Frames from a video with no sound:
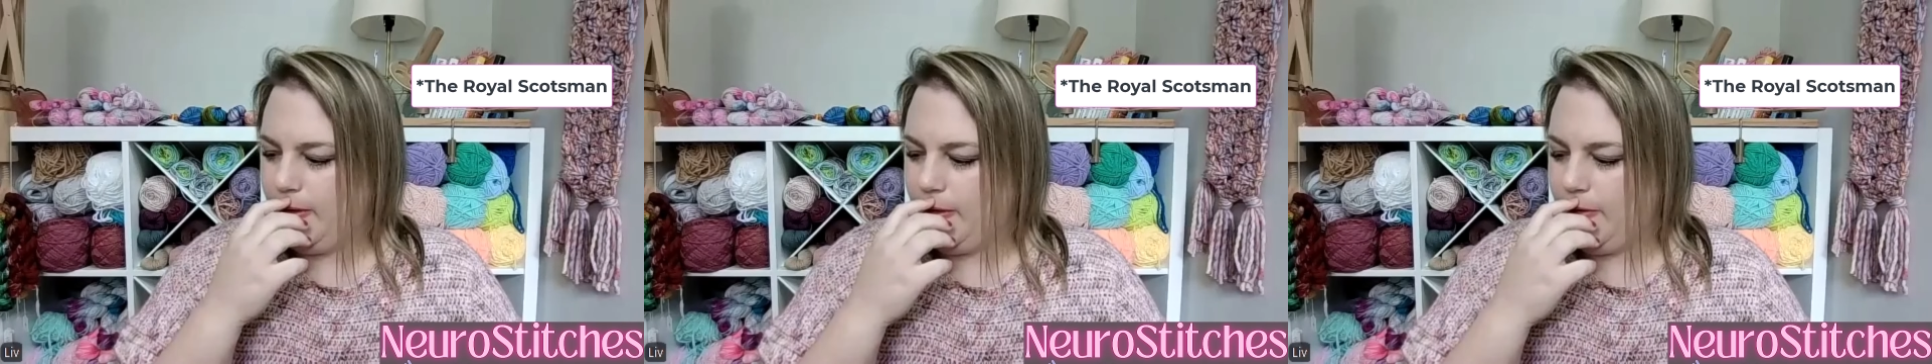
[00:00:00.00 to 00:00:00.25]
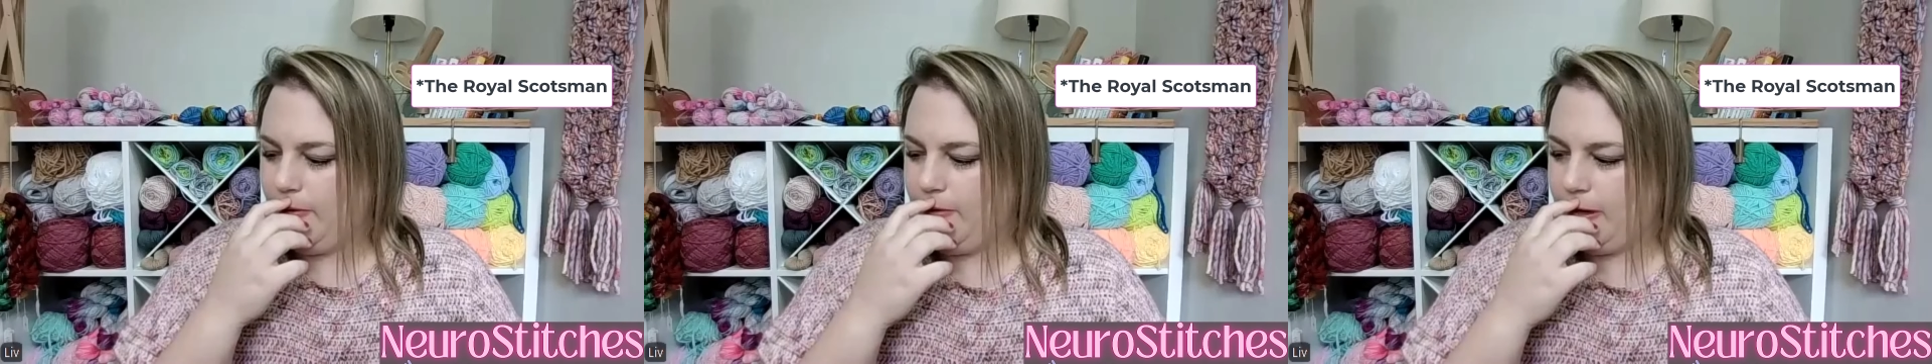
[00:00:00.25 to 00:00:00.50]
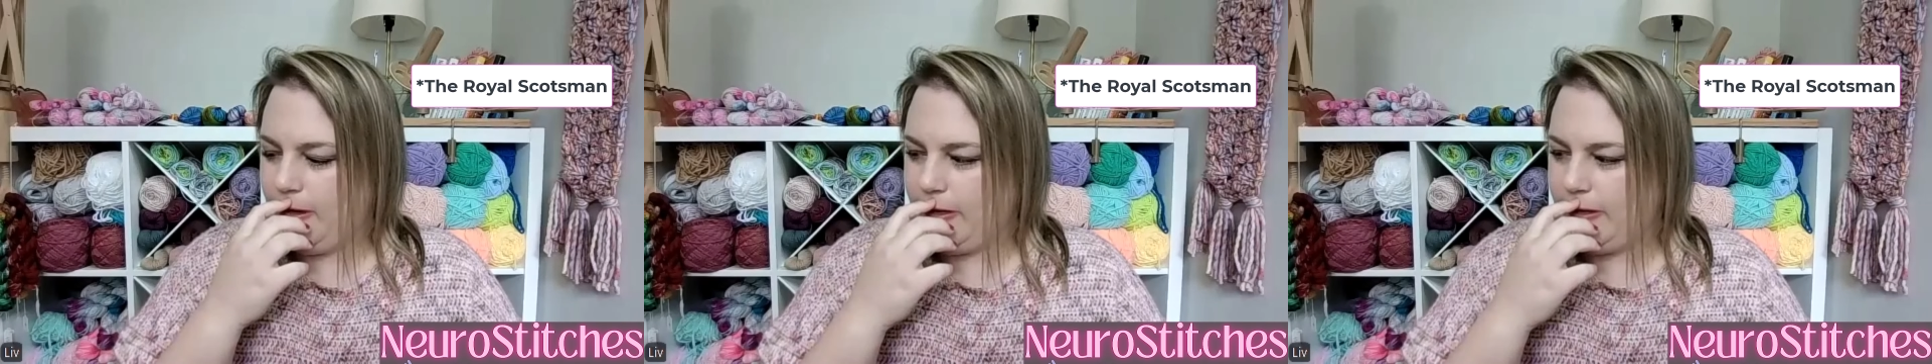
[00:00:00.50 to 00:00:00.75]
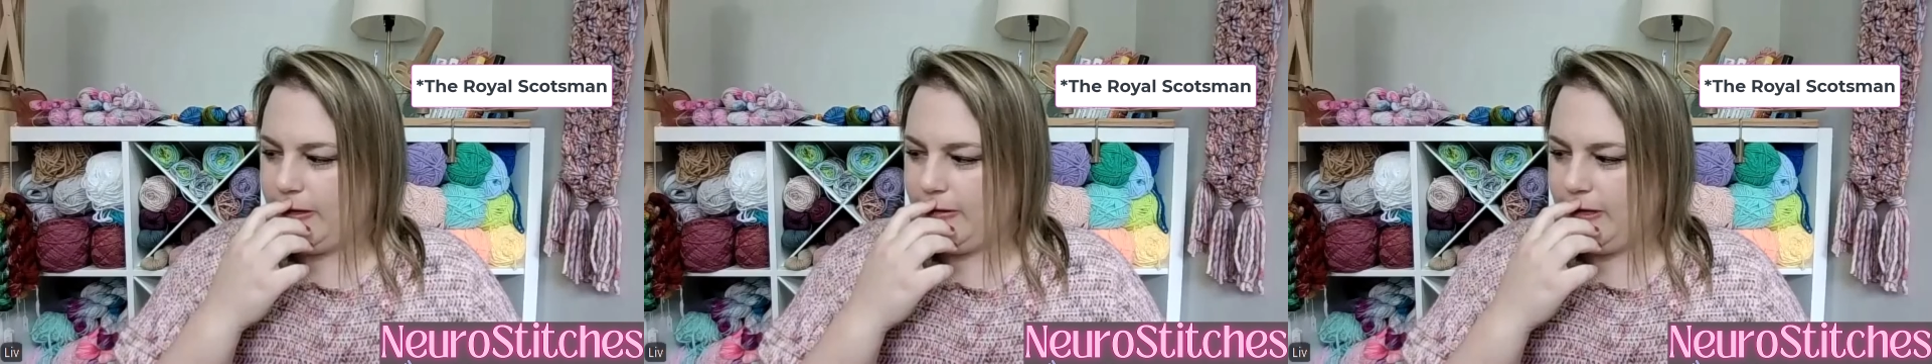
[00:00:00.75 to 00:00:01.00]
oh
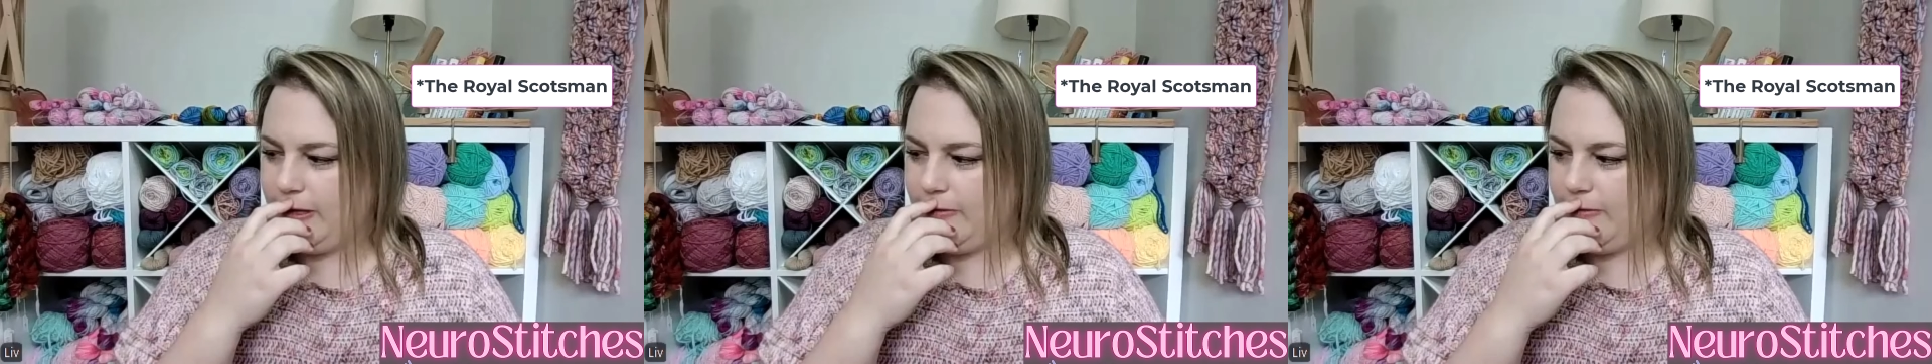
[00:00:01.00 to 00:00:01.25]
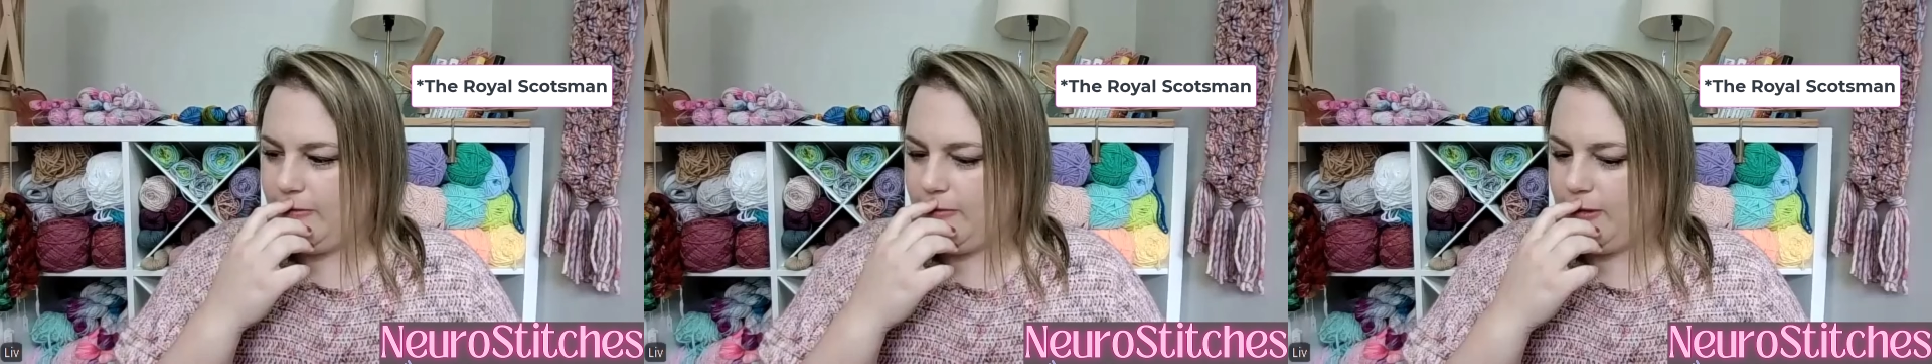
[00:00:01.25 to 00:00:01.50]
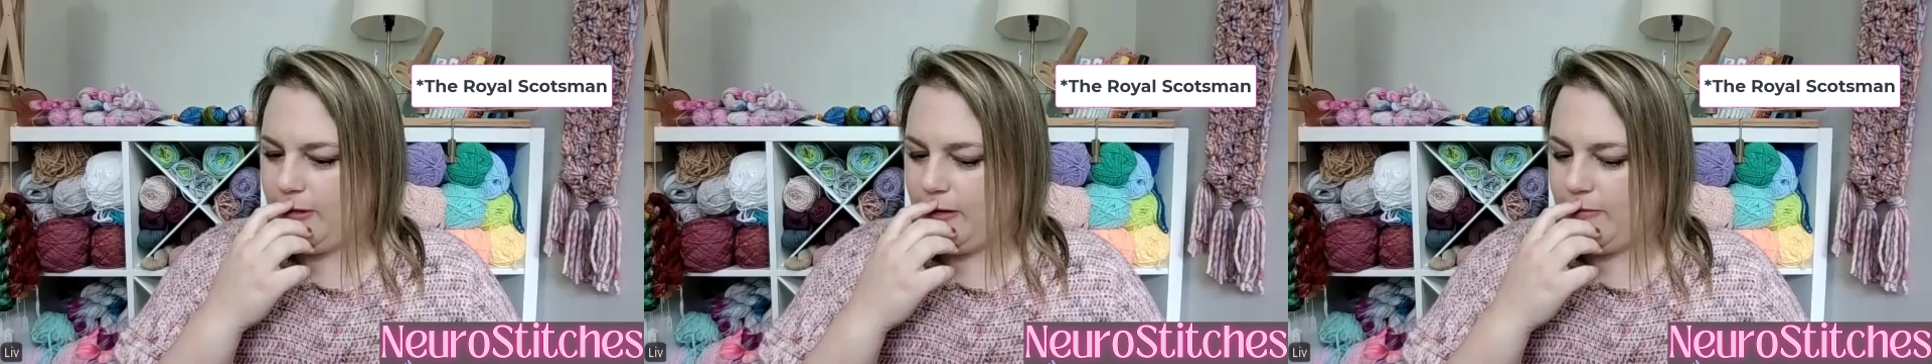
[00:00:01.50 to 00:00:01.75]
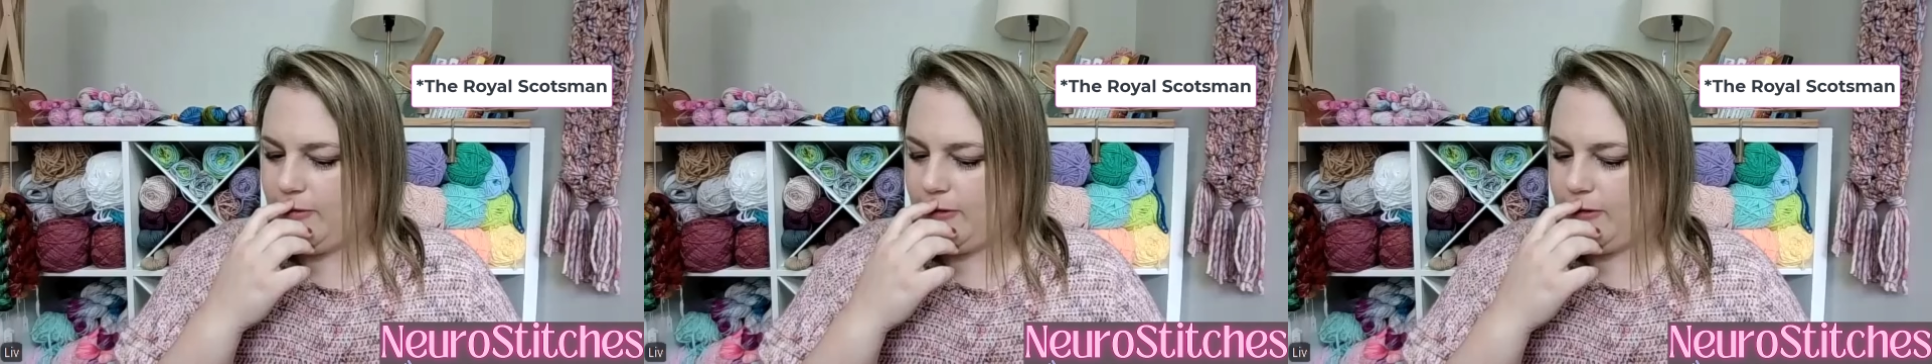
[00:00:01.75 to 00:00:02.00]
God, now I can't remember the
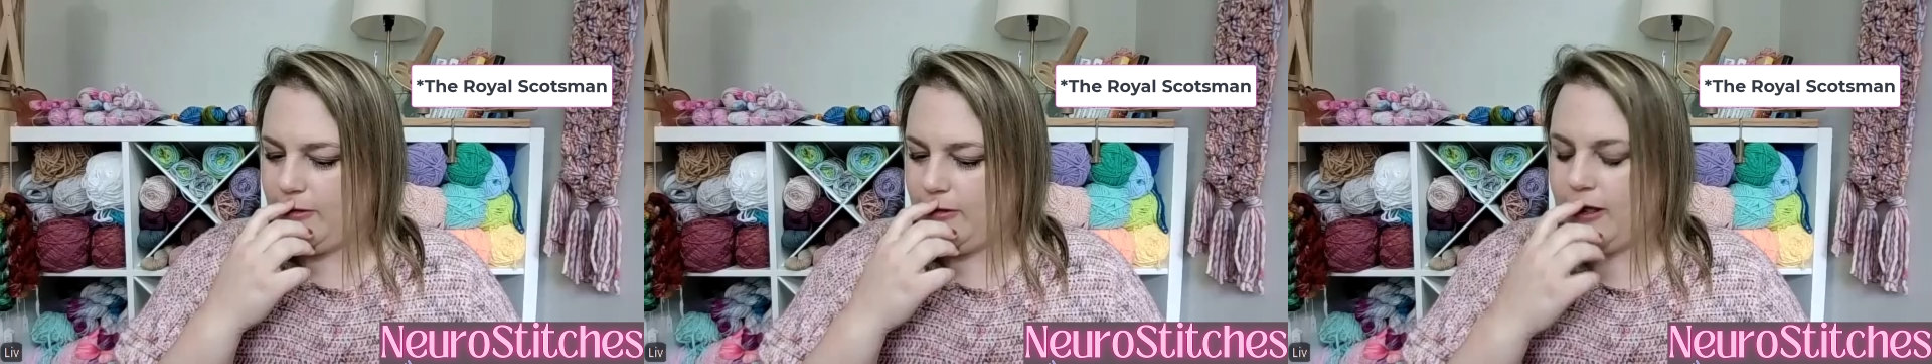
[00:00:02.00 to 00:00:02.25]
name of it.